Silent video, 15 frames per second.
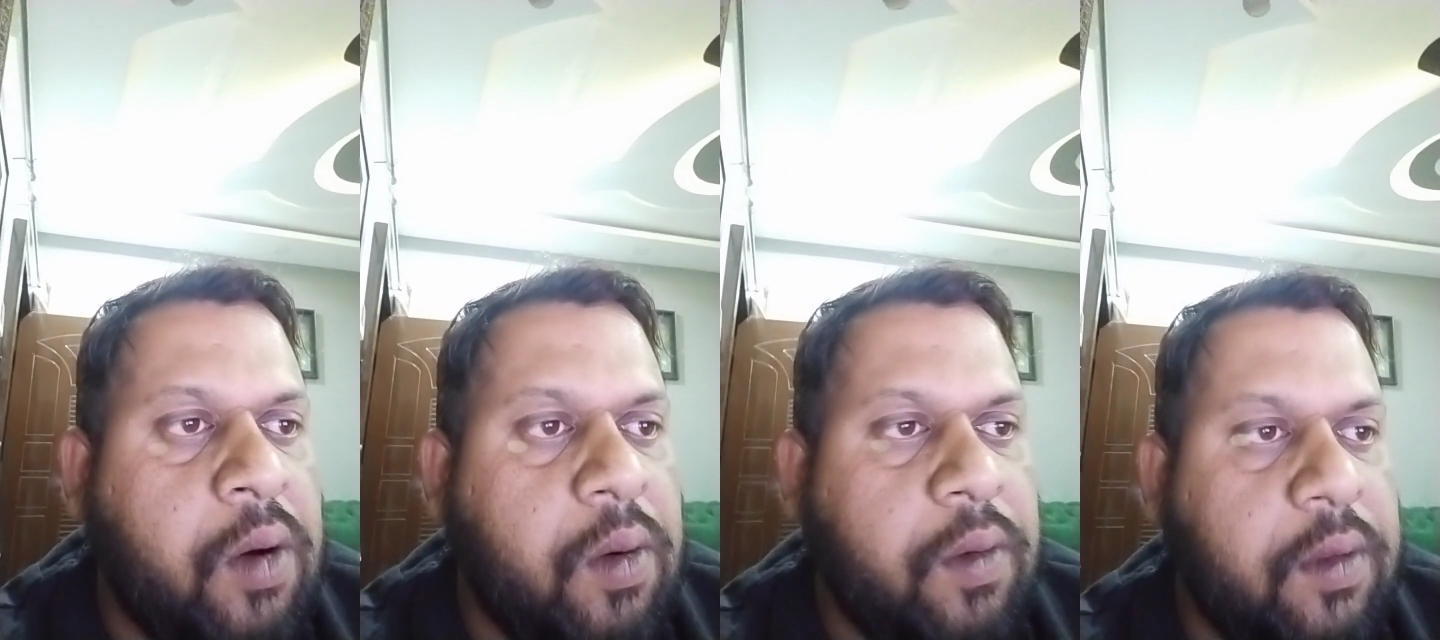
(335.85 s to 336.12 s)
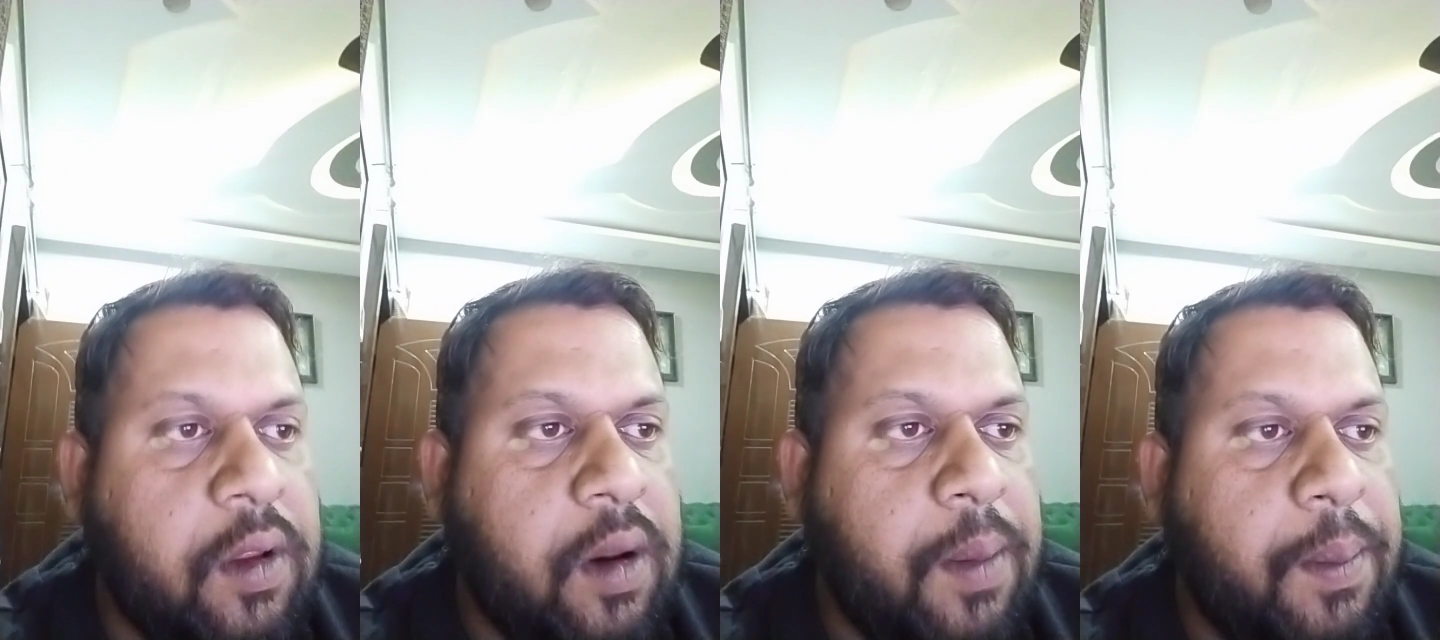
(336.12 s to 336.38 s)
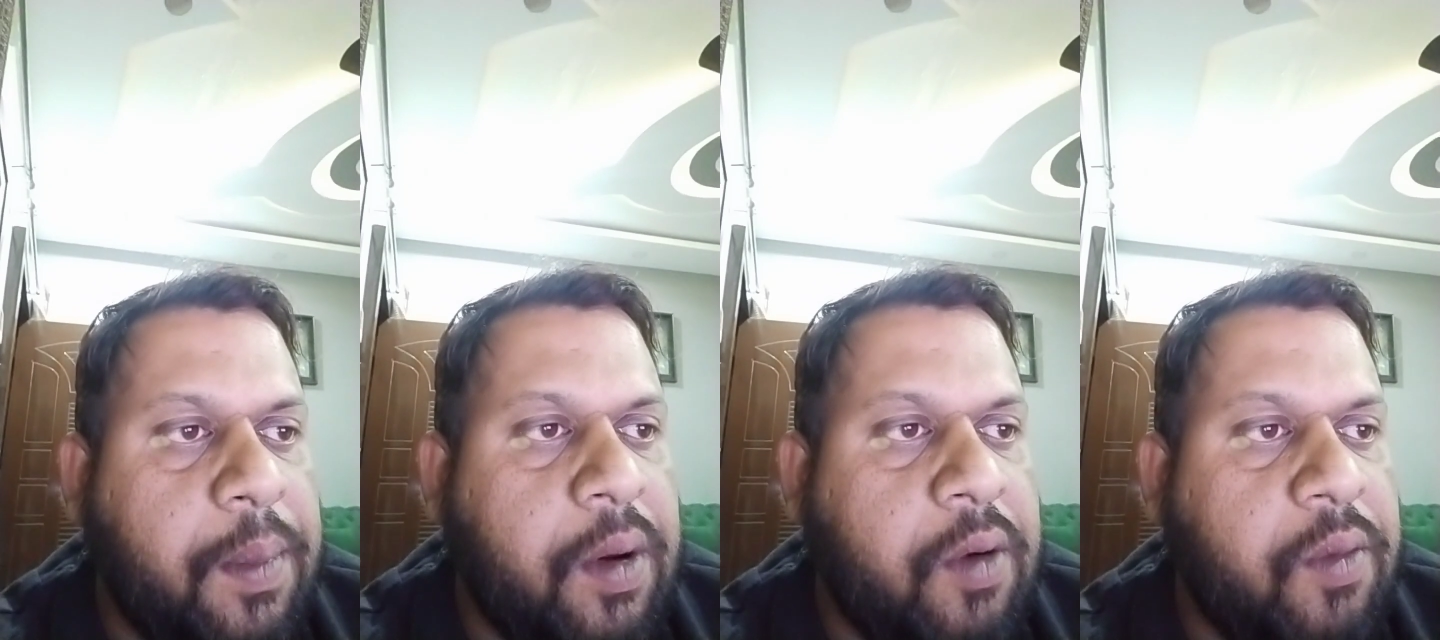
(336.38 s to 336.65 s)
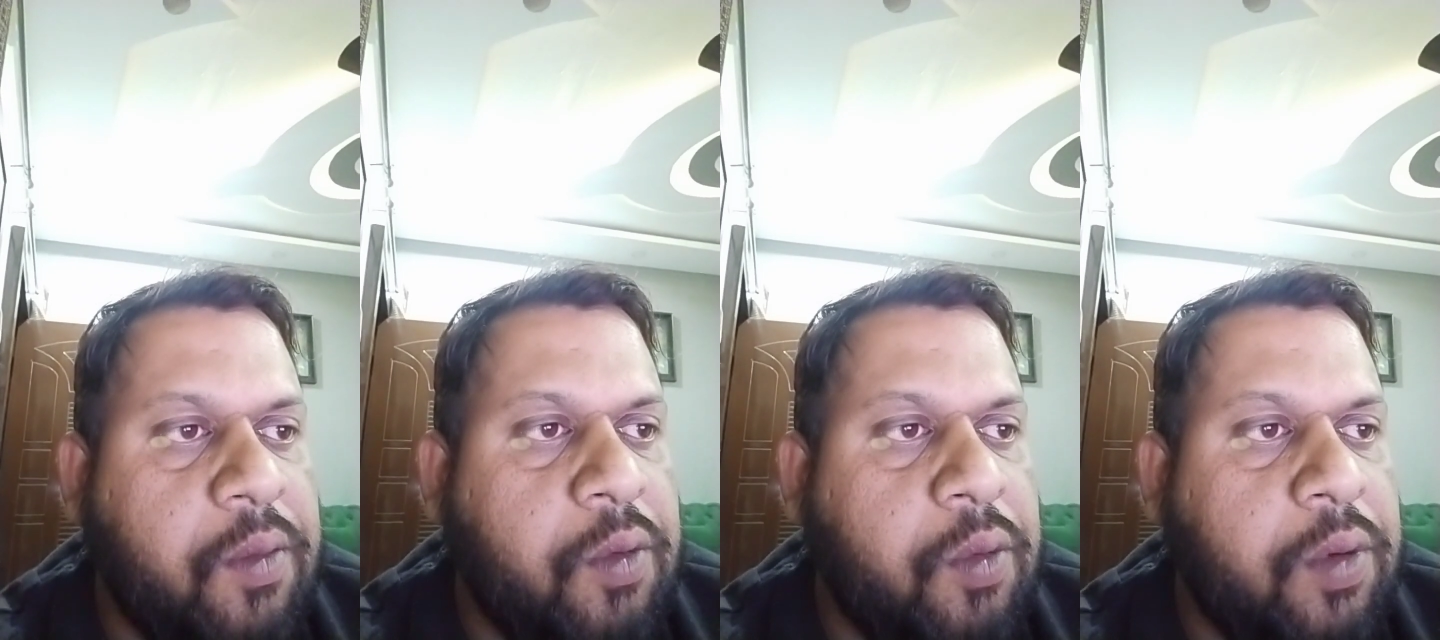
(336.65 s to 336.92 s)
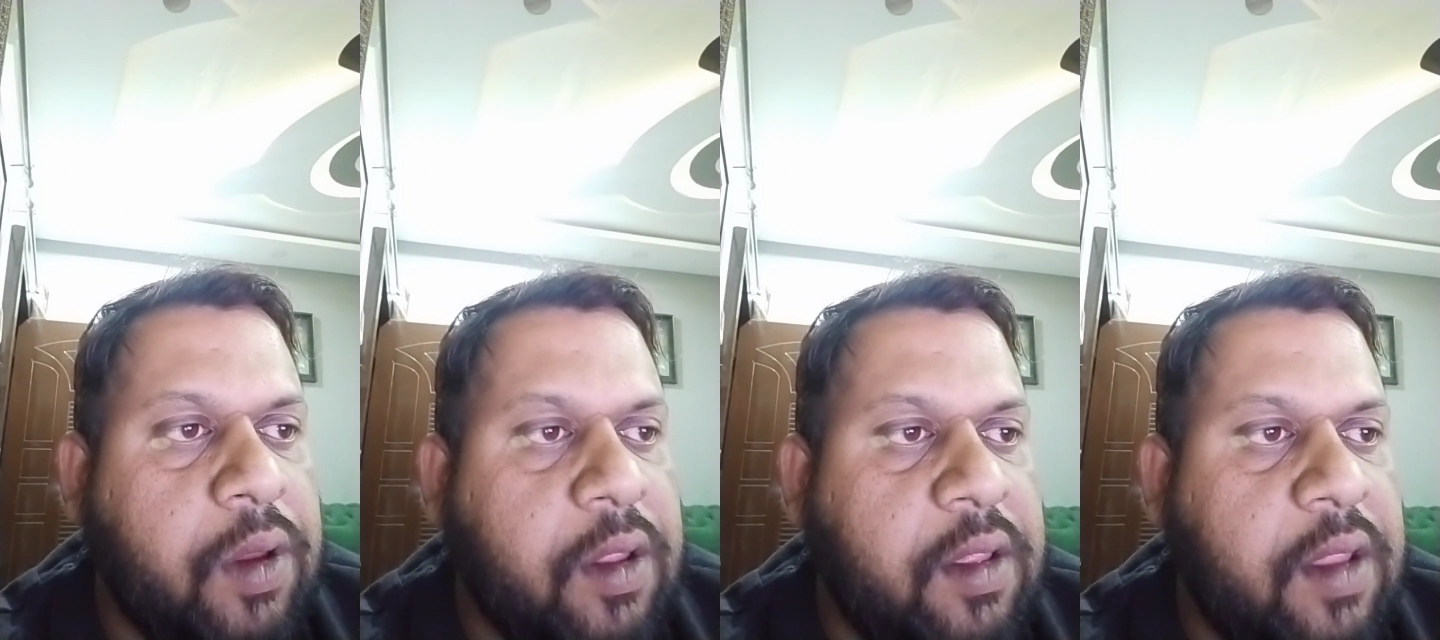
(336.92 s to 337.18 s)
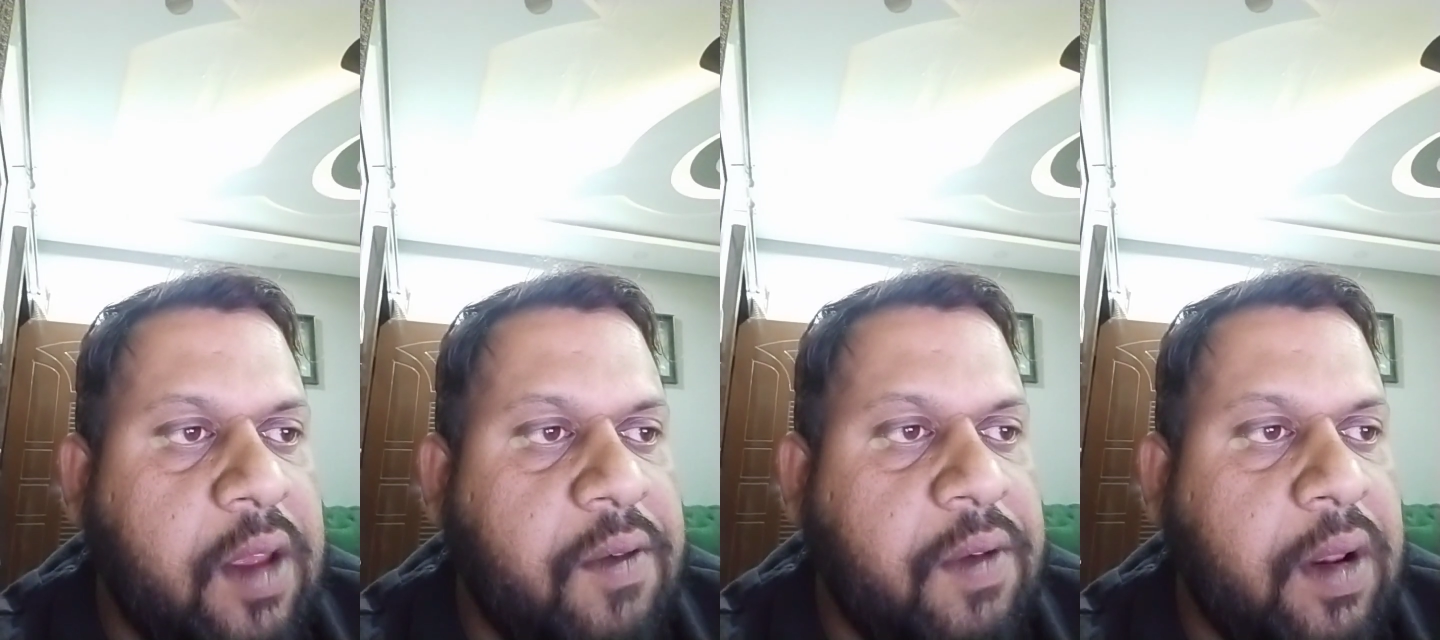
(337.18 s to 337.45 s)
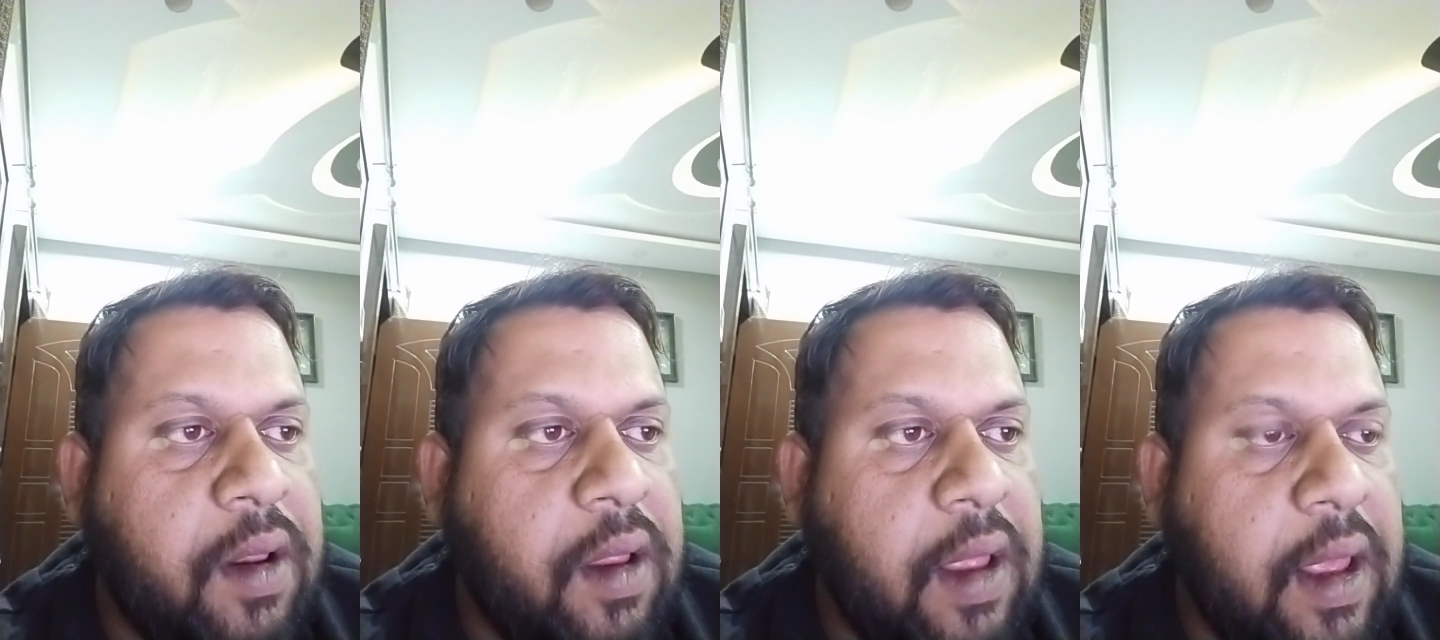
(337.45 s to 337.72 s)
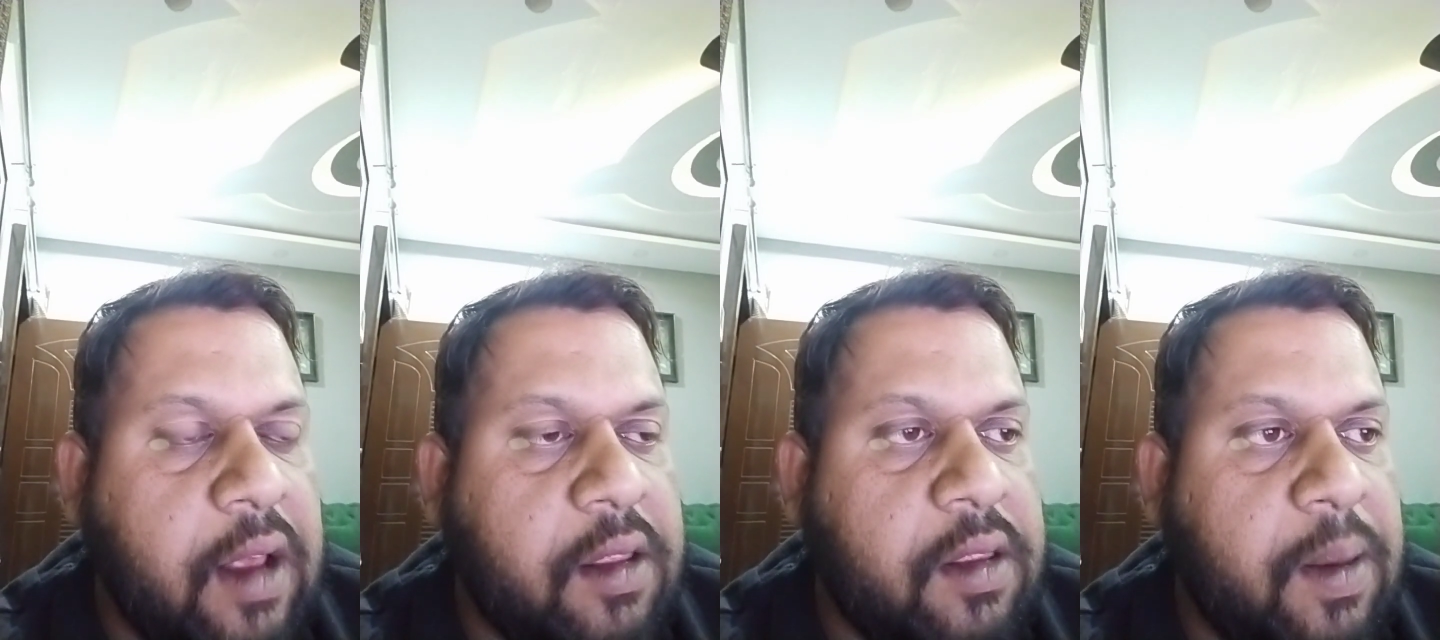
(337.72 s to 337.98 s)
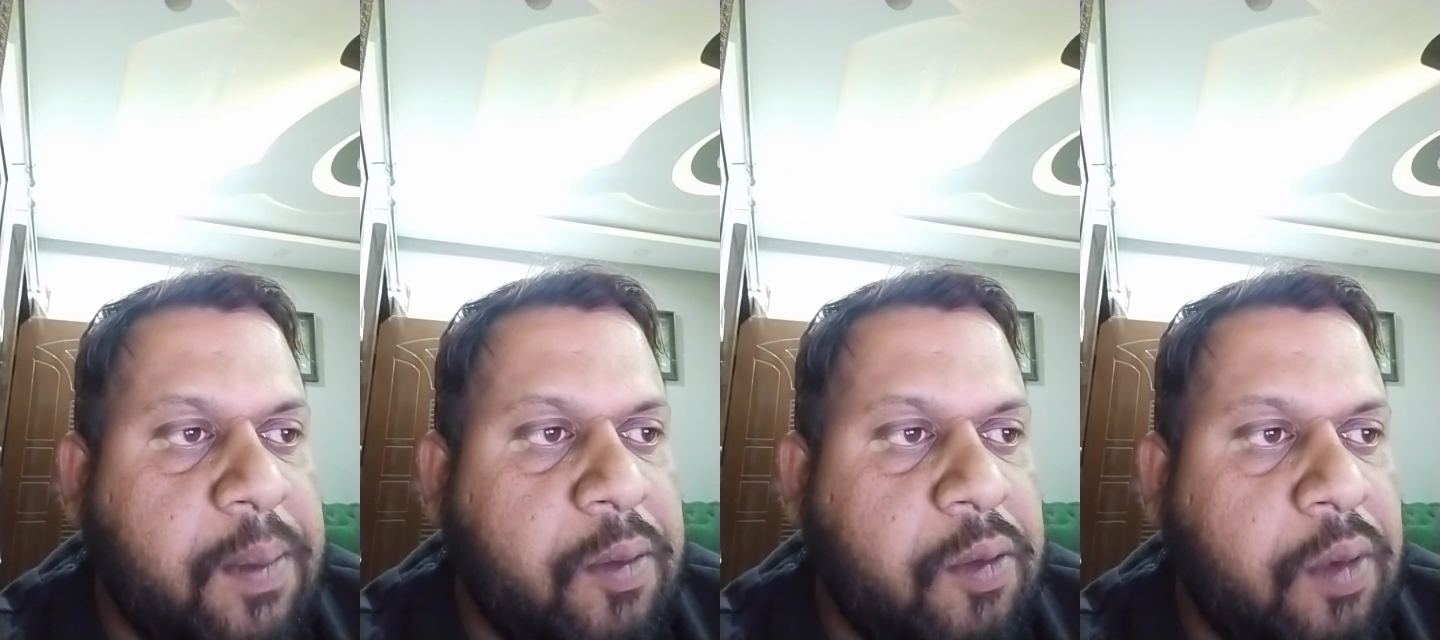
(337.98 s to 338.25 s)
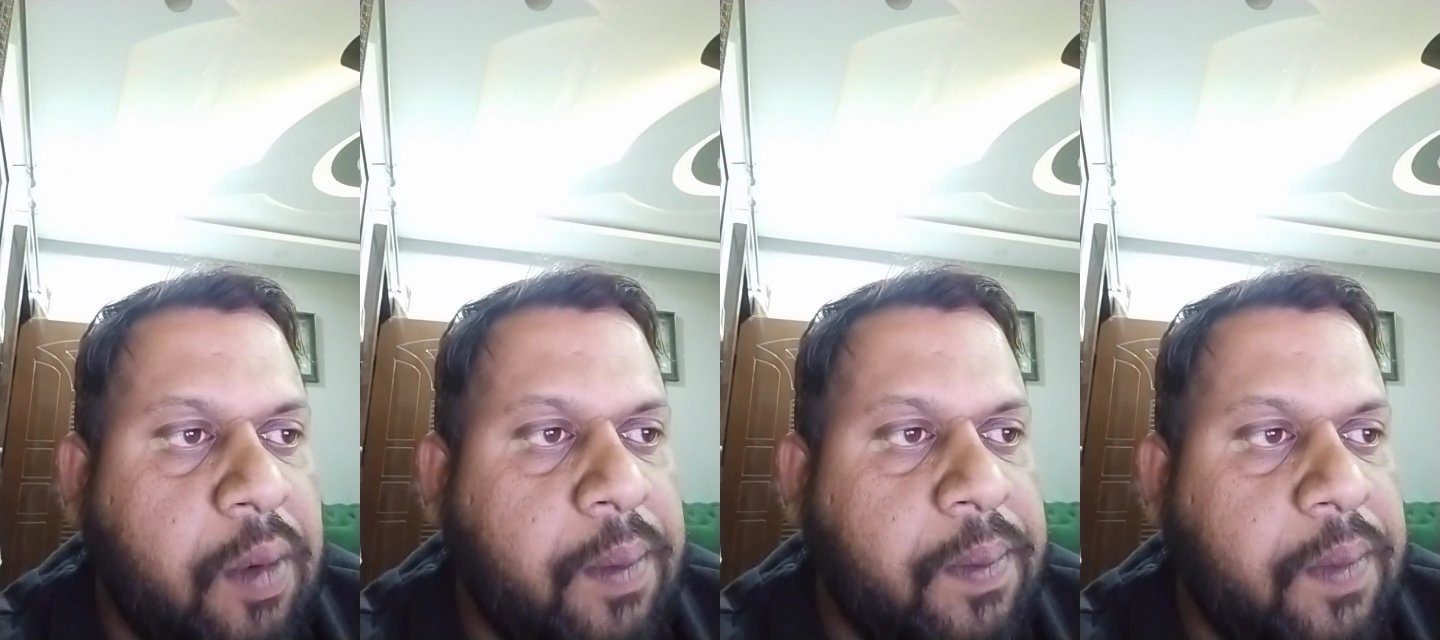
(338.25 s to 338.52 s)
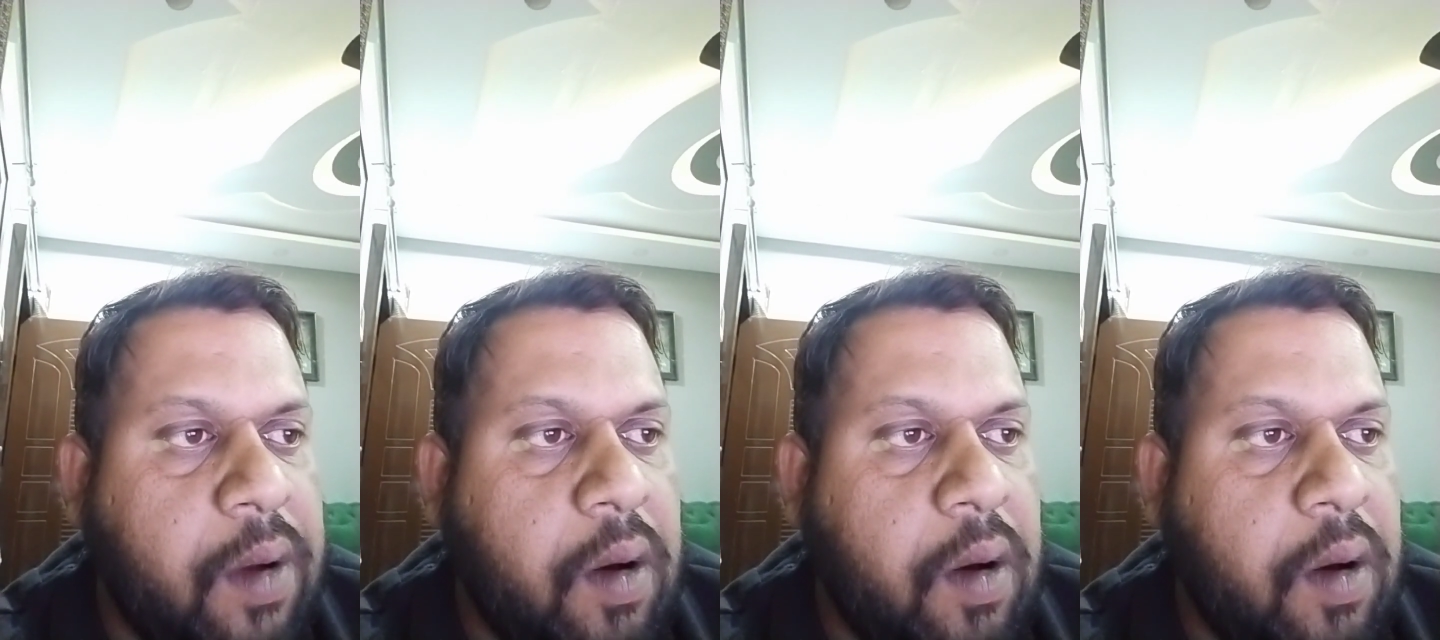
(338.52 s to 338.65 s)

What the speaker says: on the number of cookies they will accept from